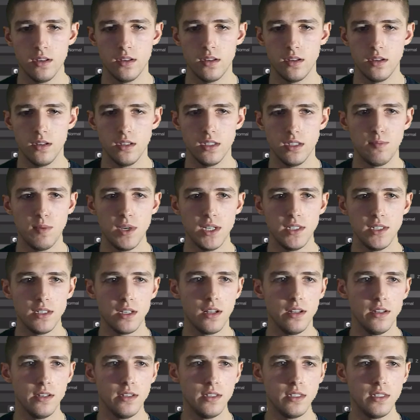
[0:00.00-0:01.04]
it's
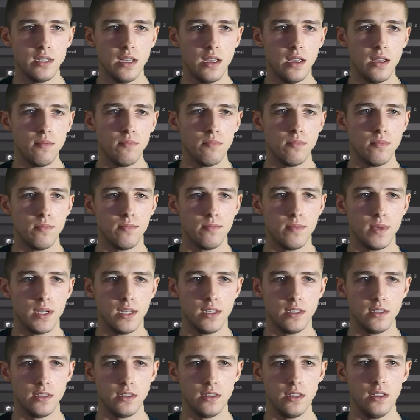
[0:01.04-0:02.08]
basically the same
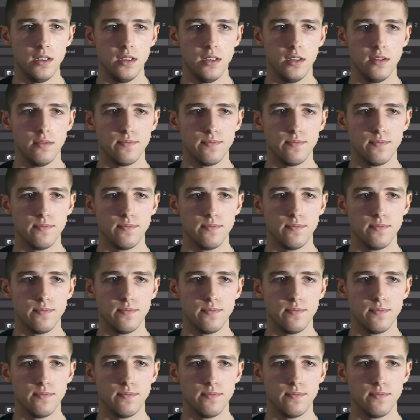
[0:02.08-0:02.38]
as the